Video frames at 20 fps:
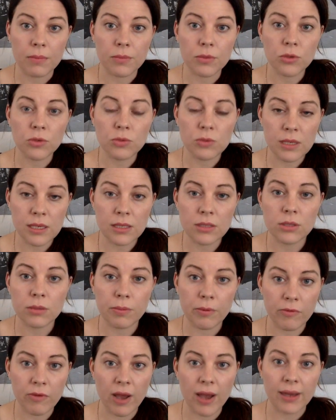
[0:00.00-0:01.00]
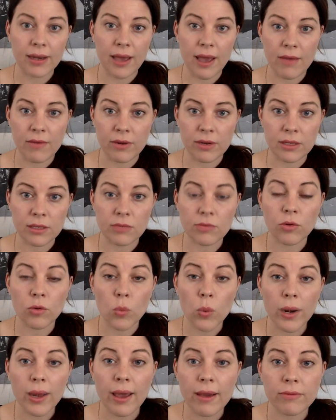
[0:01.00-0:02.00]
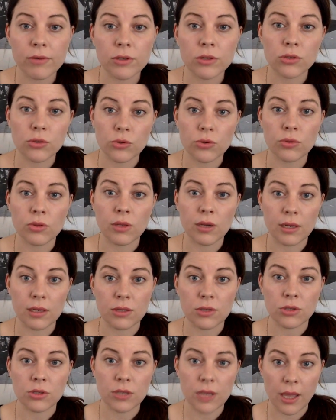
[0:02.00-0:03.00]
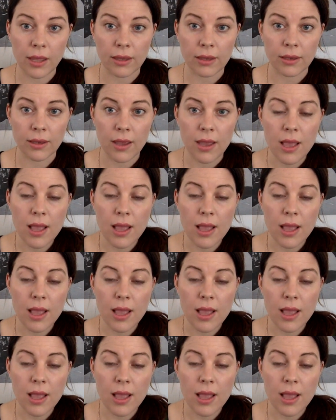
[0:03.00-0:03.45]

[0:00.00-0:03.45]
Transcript: You need to provide evidence for whatever truth it is you're telling.